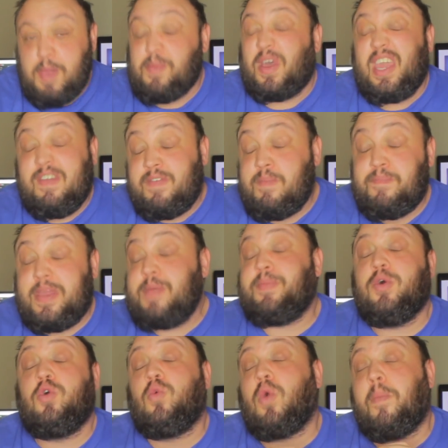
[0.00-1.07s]
even
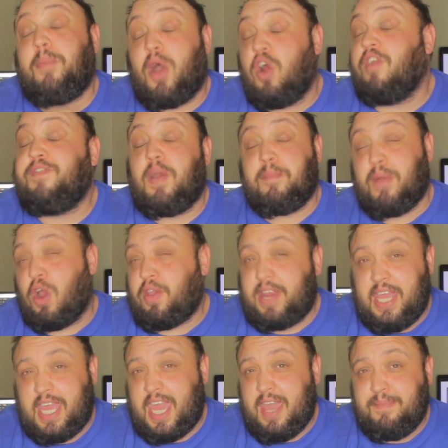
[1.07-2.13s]
people who were part of their
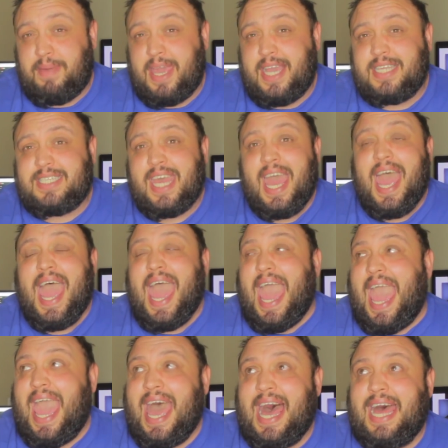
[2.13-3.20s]
marketing campaigns
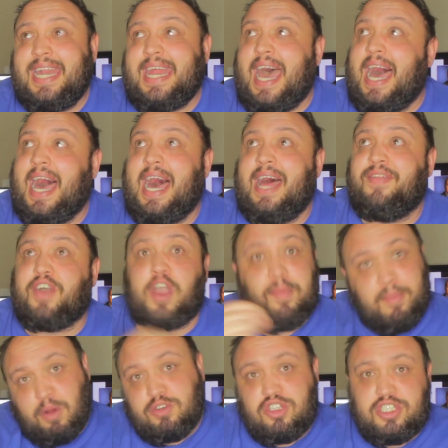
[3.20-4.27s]
and the
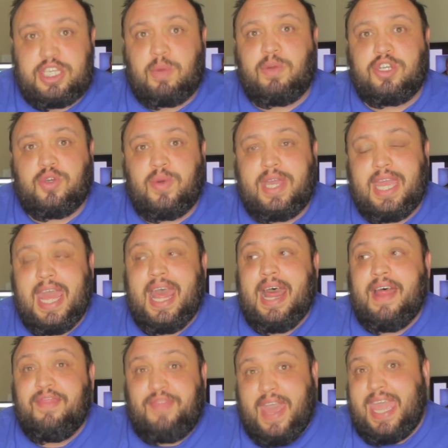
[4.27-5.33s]
commercials they were doing,
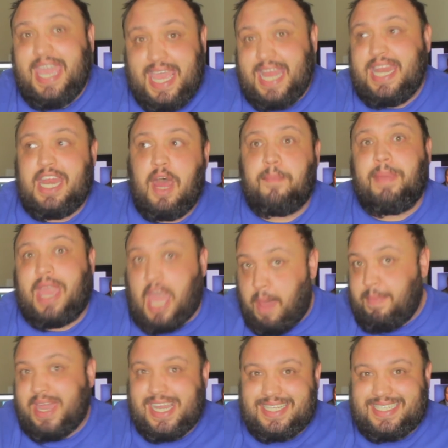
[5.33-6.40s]
they ended up
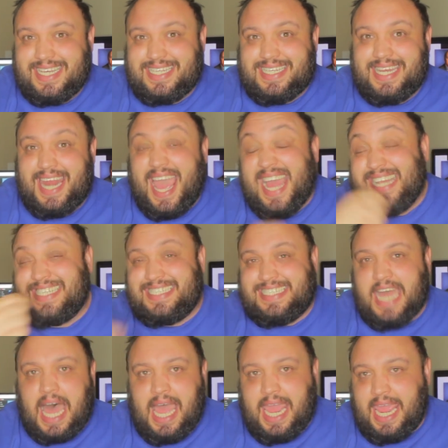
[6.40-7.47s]
becoming addicted and
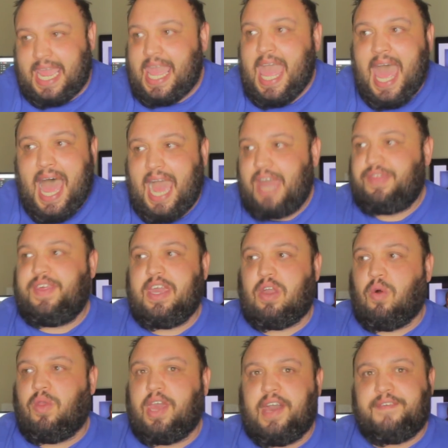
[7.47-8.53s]
dying. I think
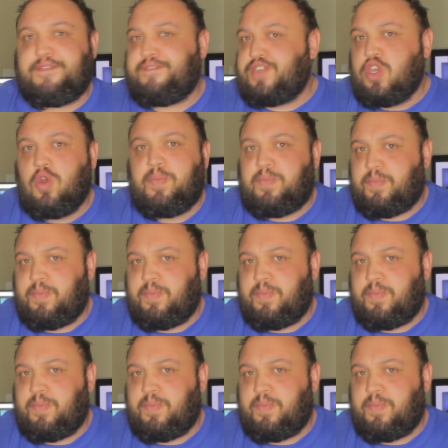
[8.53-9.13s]
only a few